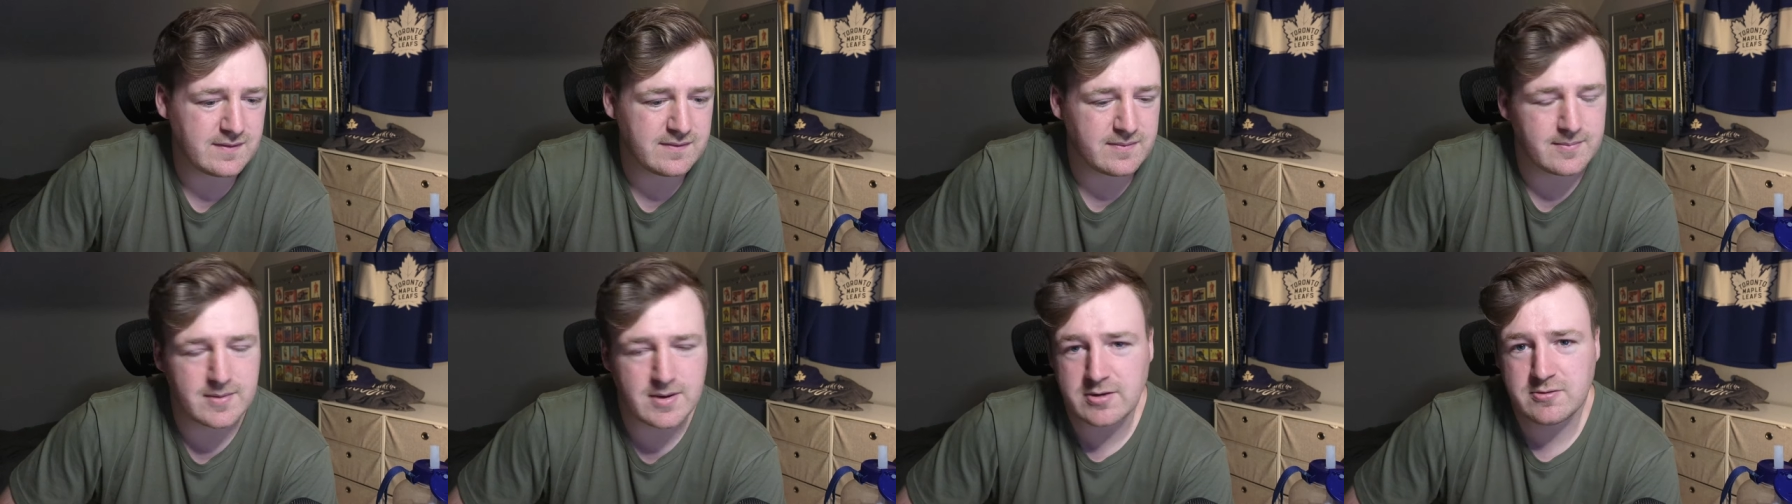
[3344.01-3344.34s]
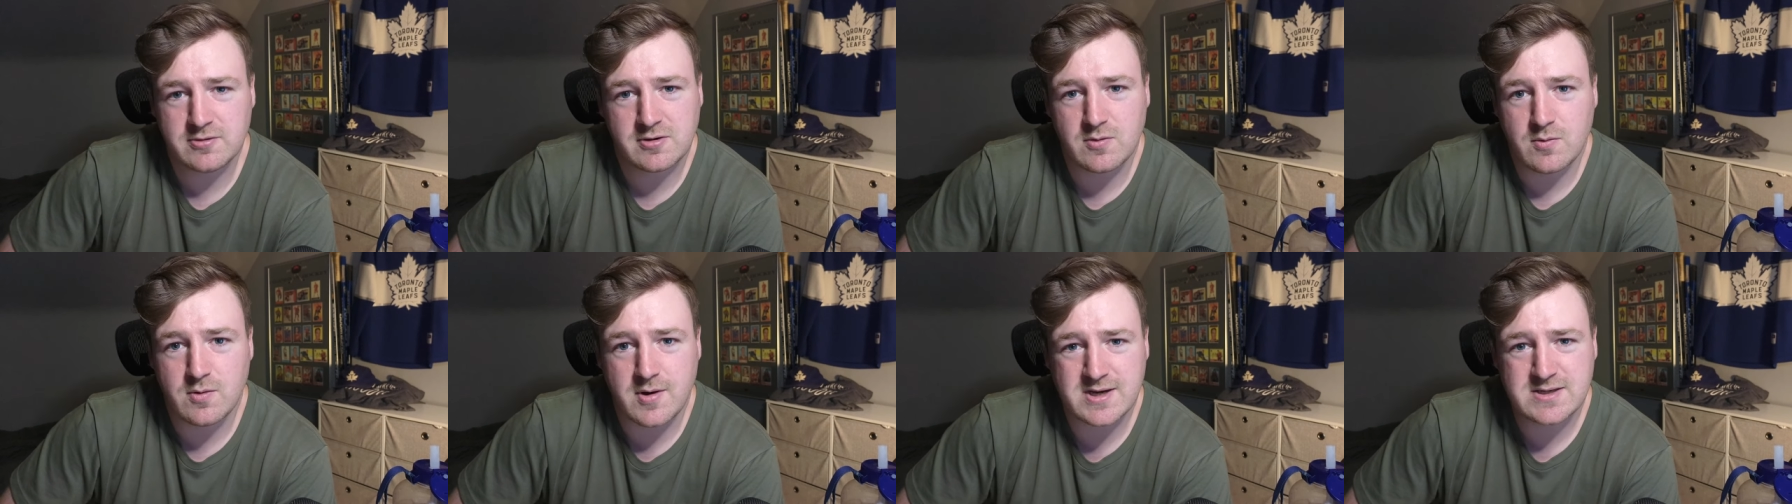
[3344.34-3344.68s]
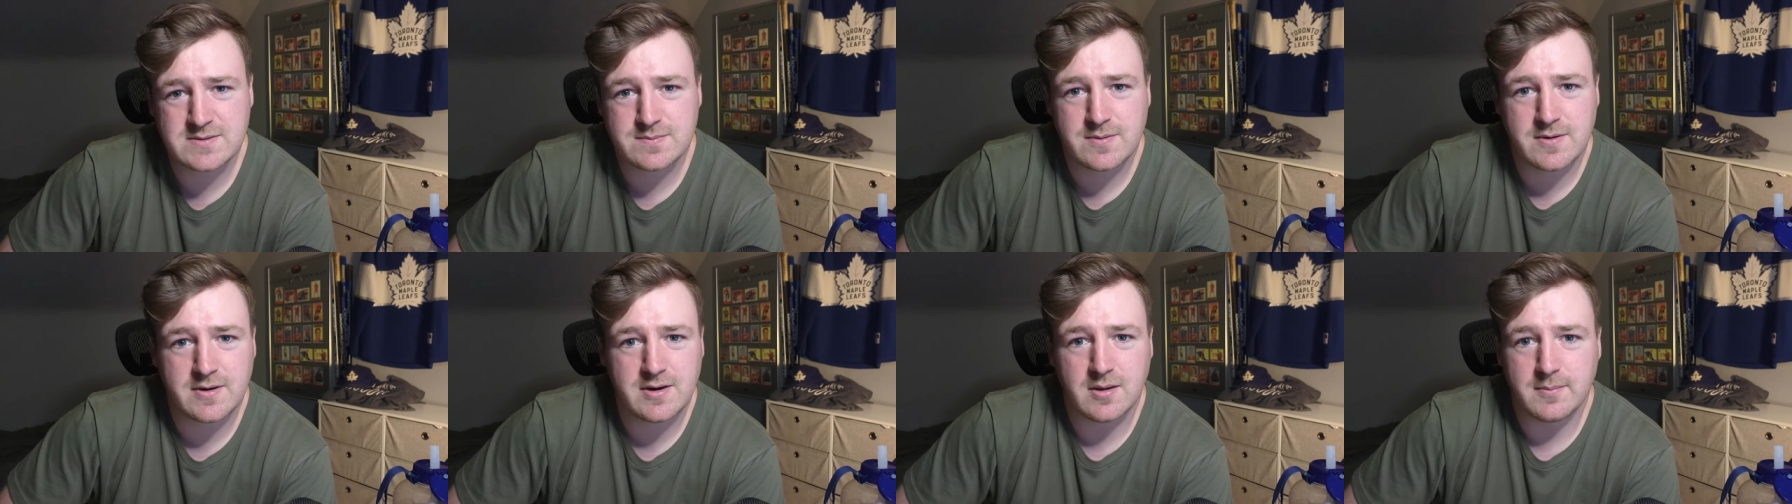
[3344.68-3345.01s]
if I'm not doing a
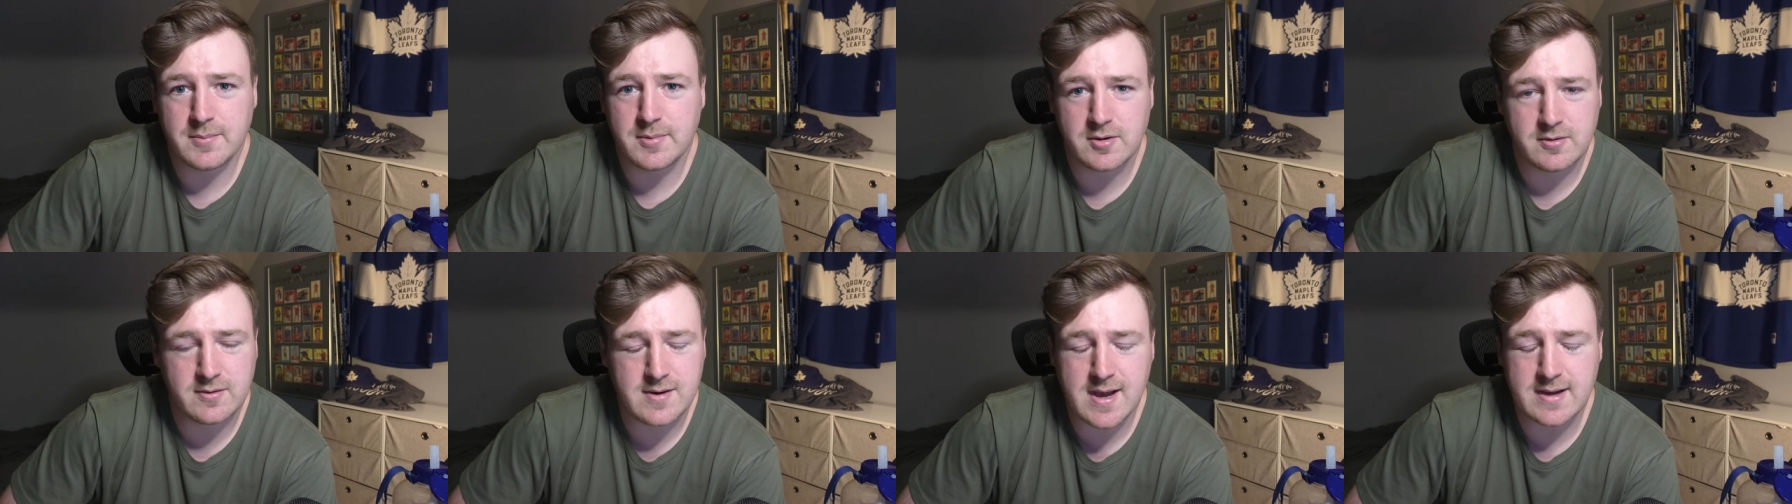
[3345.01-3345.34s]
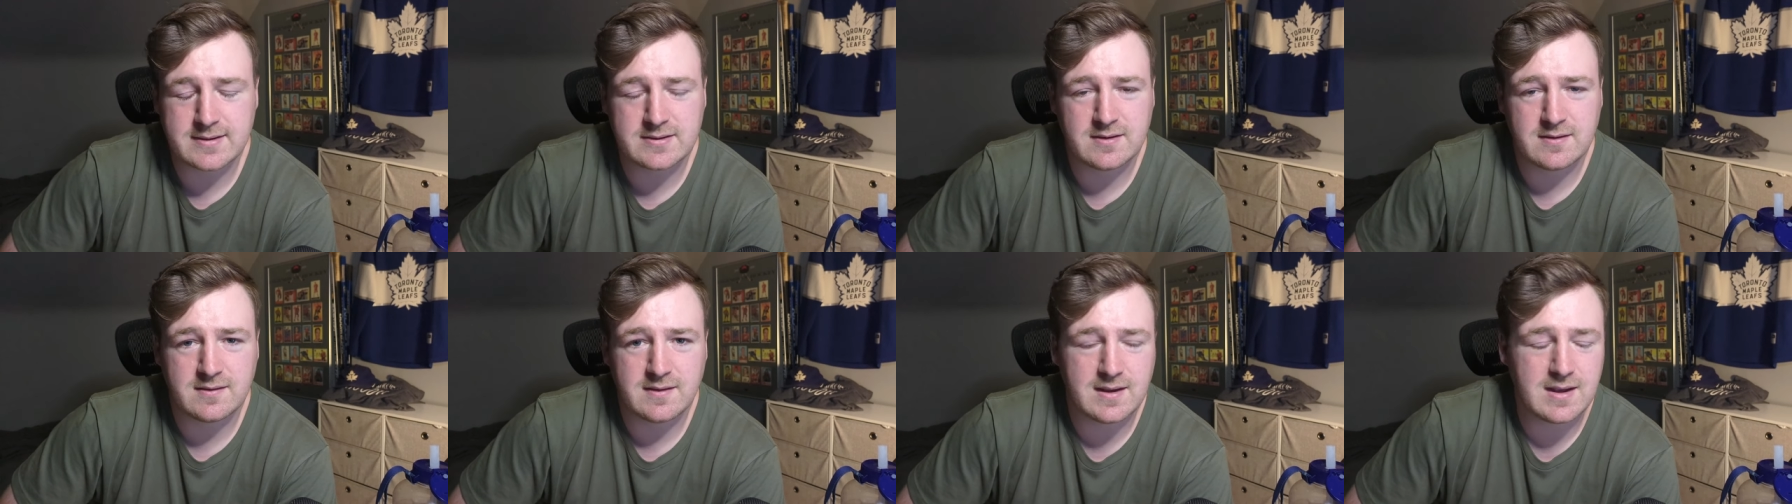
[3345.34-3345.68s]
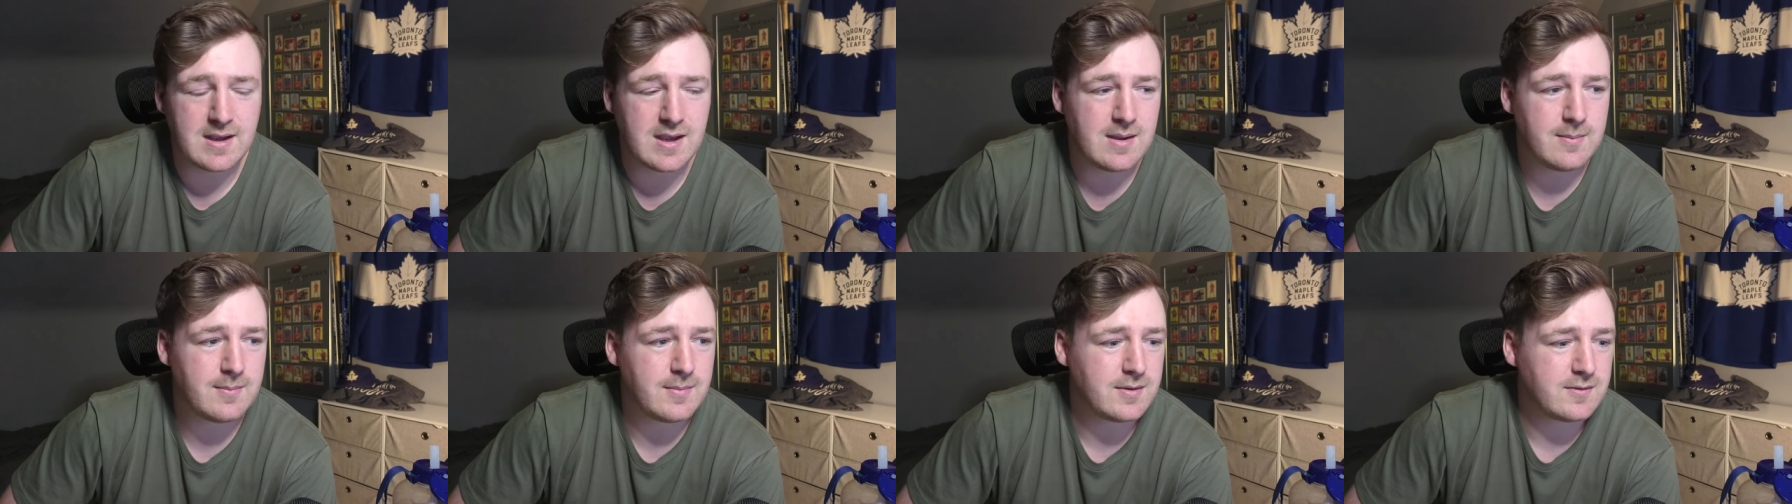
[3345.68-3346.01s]
watch party, I'll be reacting to the
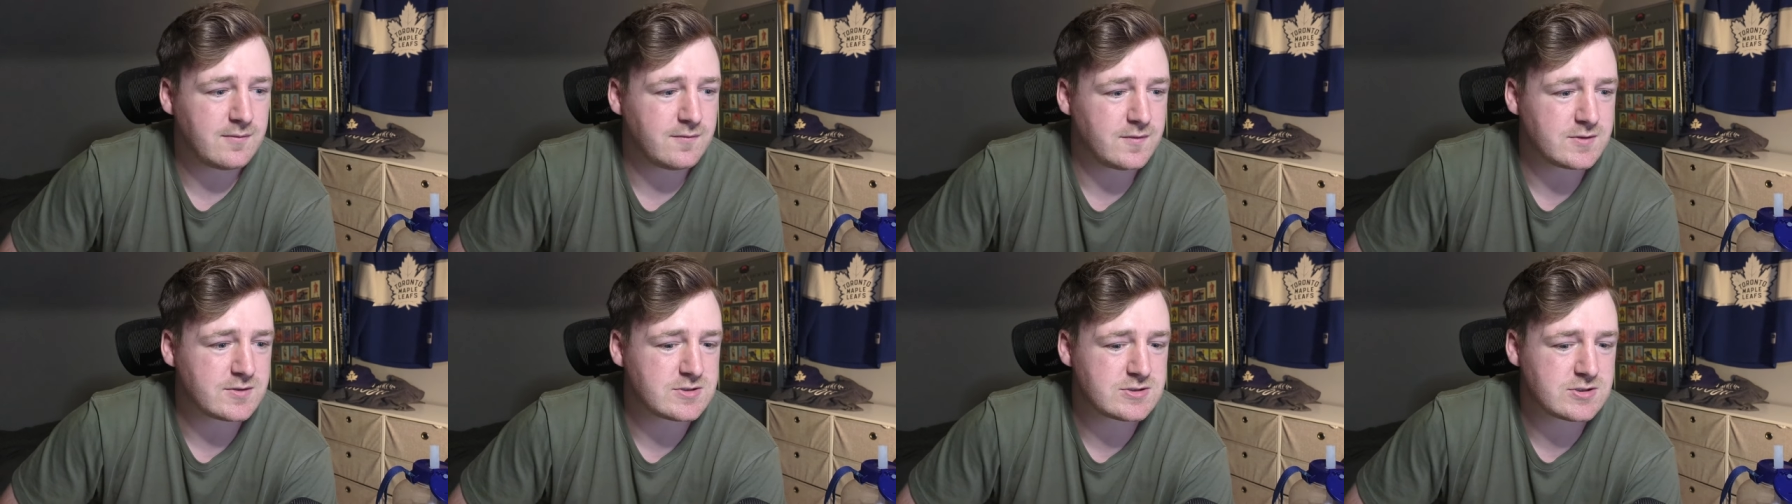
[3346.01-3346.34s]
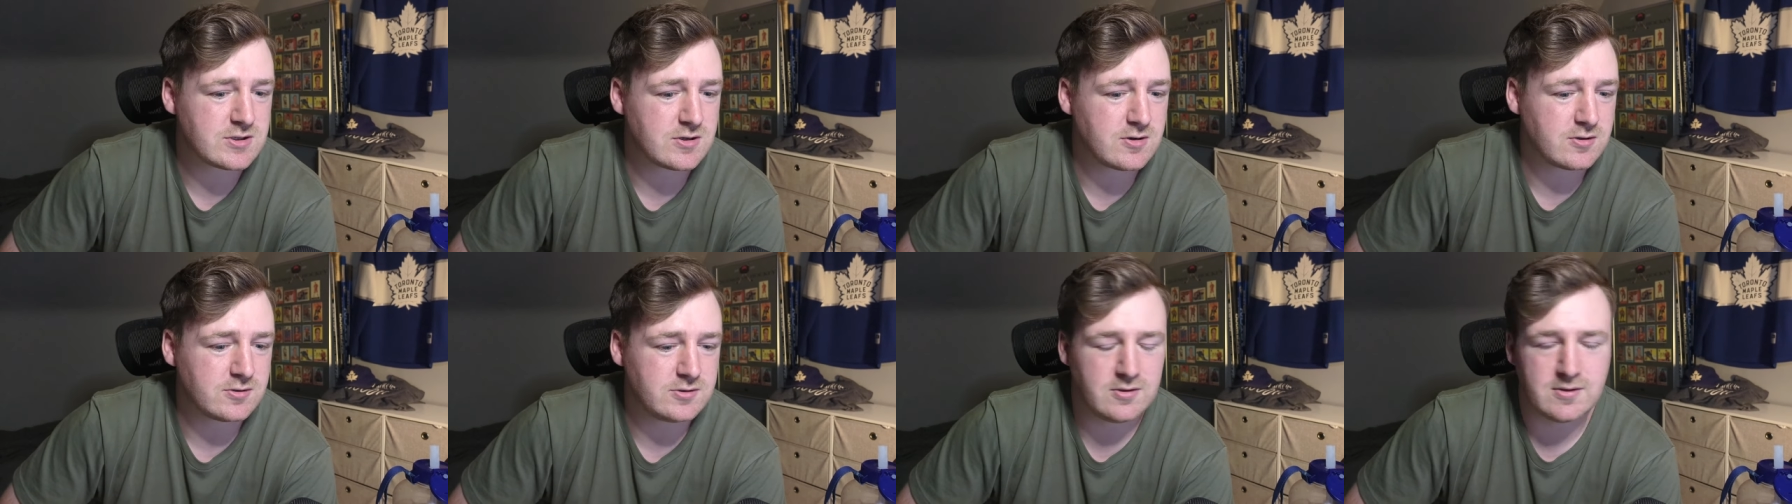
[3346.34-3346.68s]
game for sure.